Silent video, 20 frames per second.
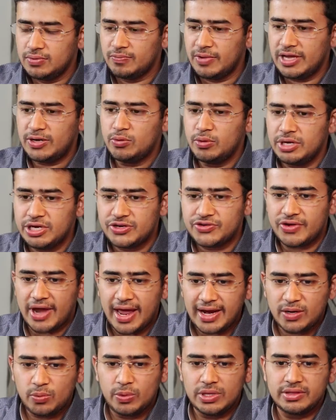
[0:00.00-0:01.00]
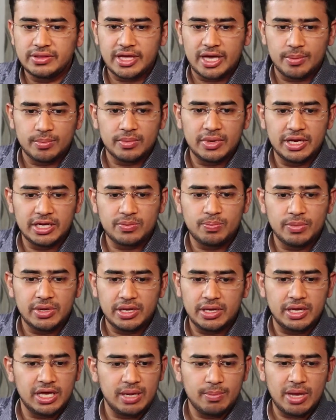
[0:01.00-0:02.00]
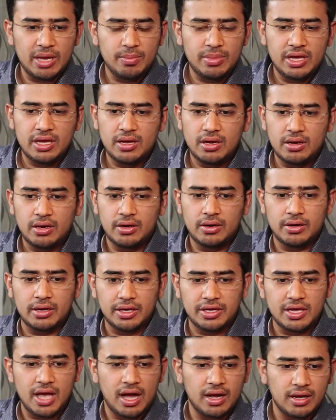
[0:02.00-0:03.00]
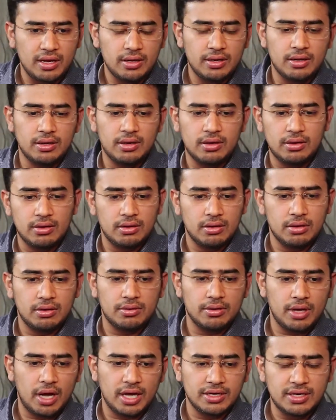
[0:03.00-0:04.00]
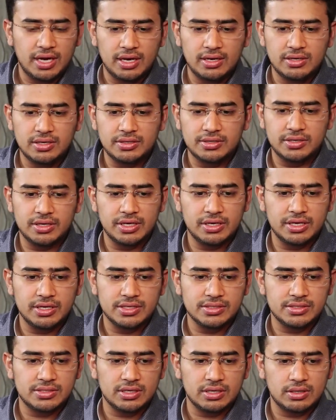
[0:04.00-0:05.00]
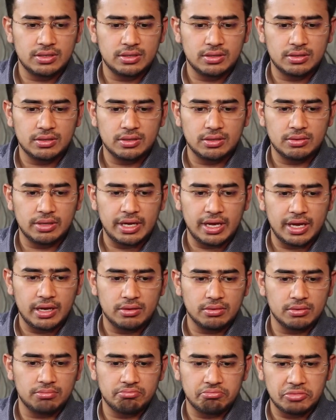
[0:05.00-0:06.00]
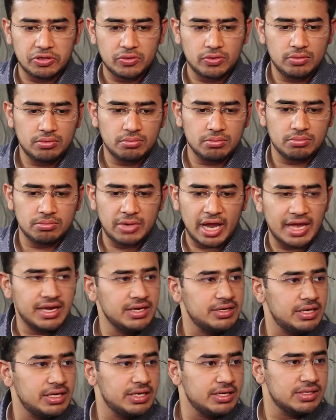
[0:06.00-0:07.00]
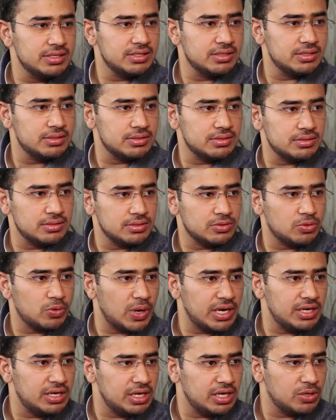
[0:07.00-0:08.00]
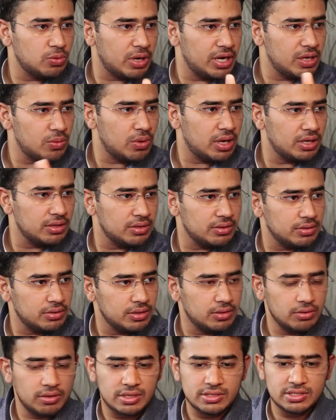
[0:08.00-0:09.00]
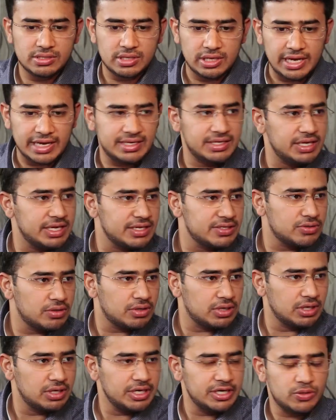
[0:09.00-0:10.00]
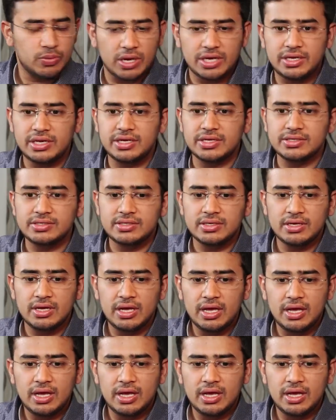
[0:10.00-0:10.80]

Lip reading: When you interact with them, he may be a young adult in his, 19, 20, 21, his late teens or early 20s.